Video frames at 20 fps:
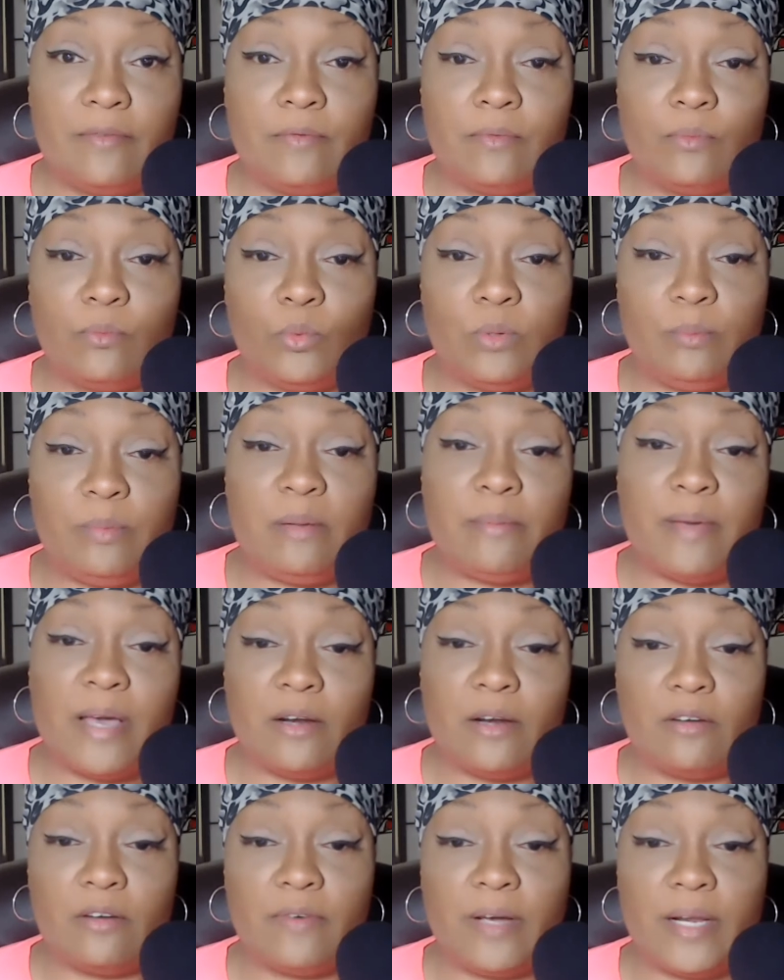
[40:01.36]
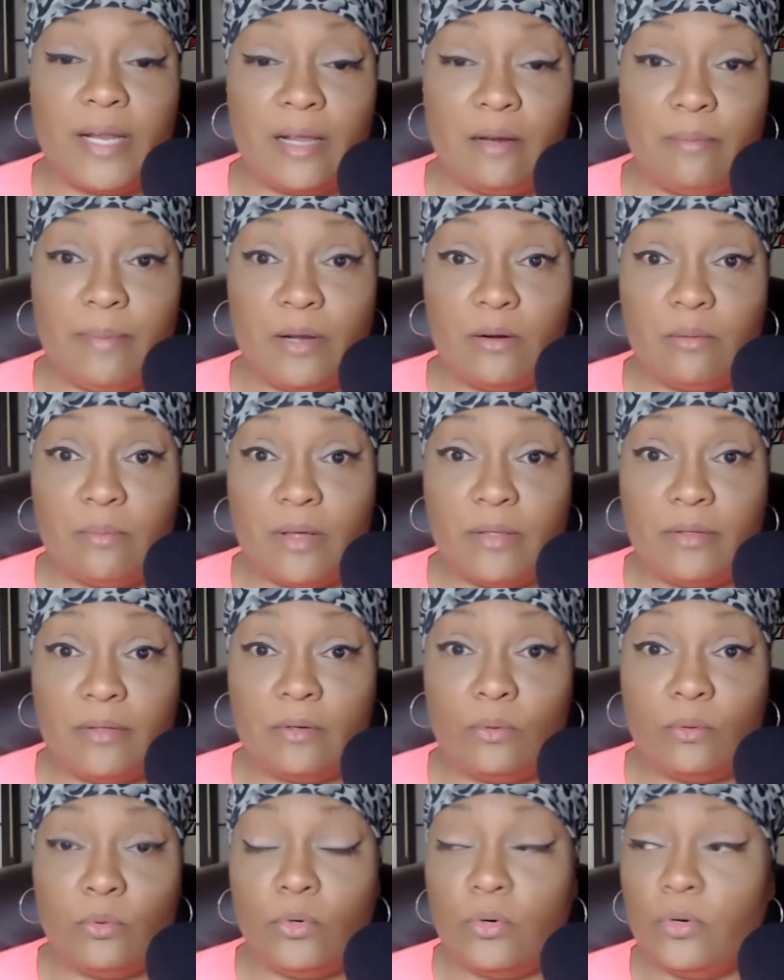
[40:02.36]
would be better if I'd had a better mother.
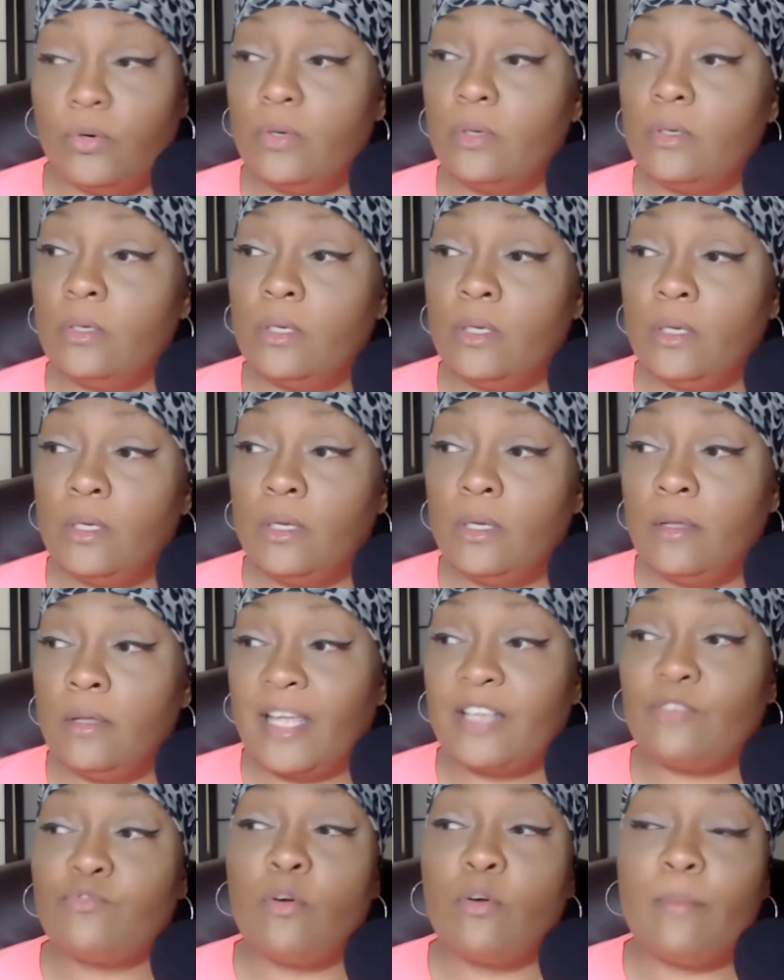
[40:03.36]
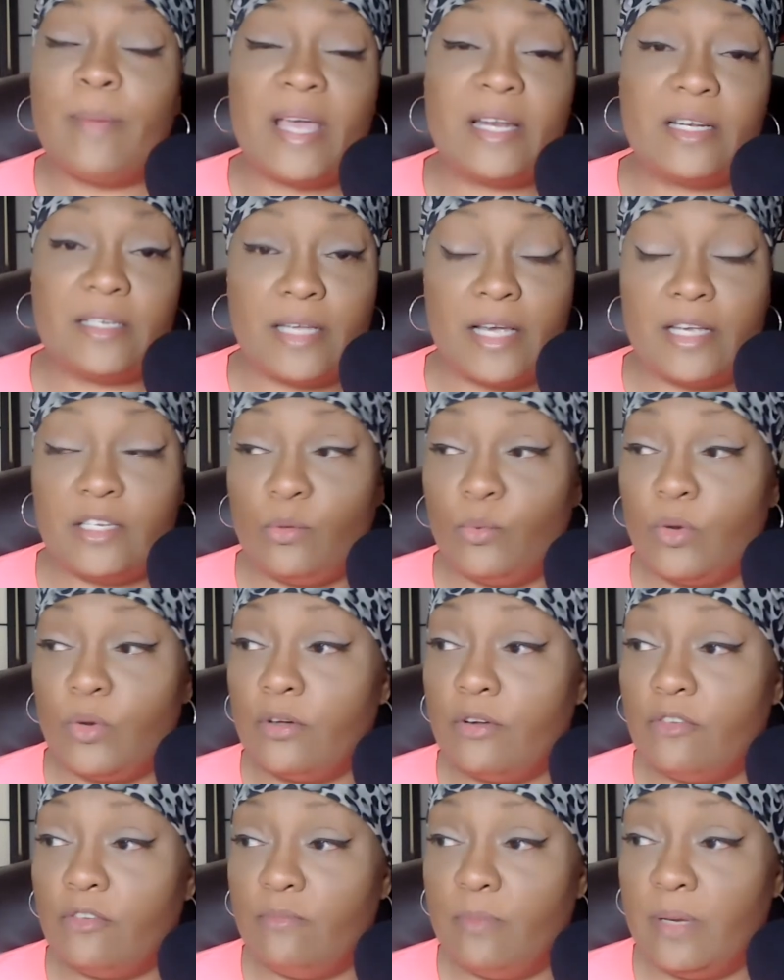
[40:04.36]
Whew, that's romanticizing what
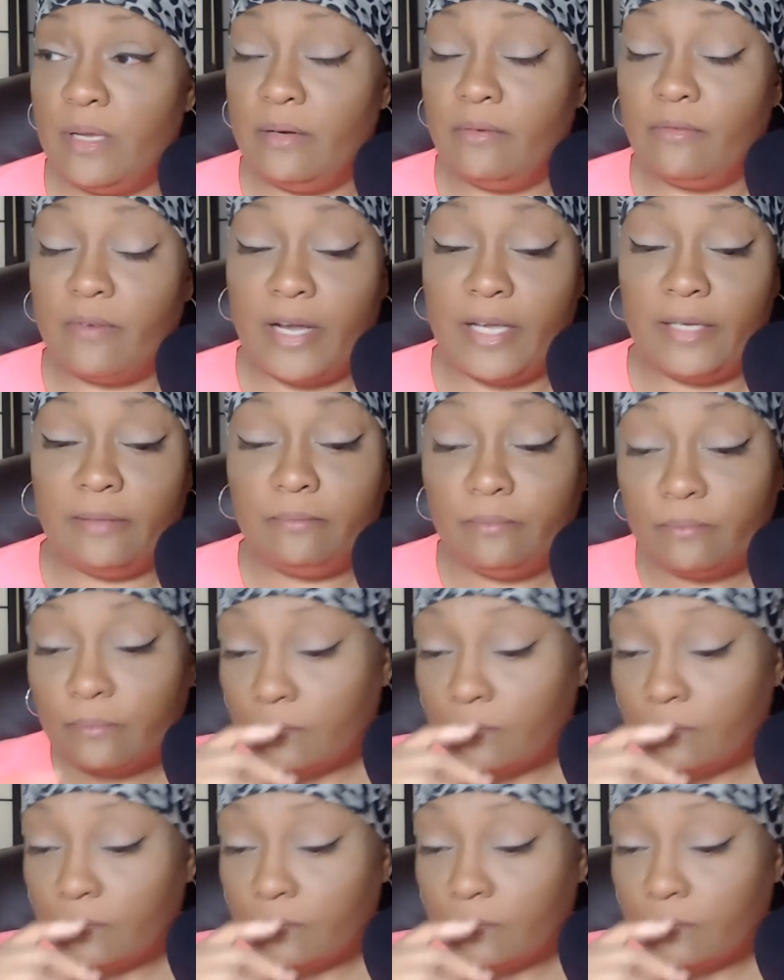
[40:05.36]
could have been, right?